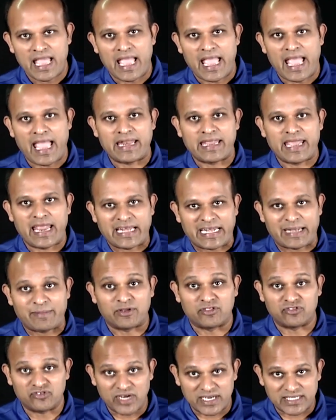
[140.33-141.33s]
and
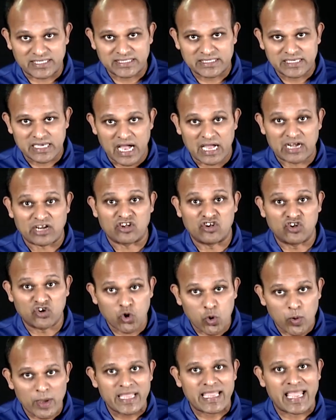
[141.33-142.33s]
encrypted threats are a
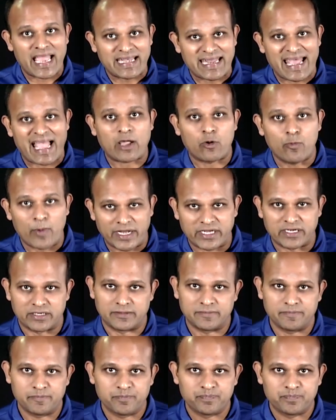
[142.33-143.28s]
growing attack vector.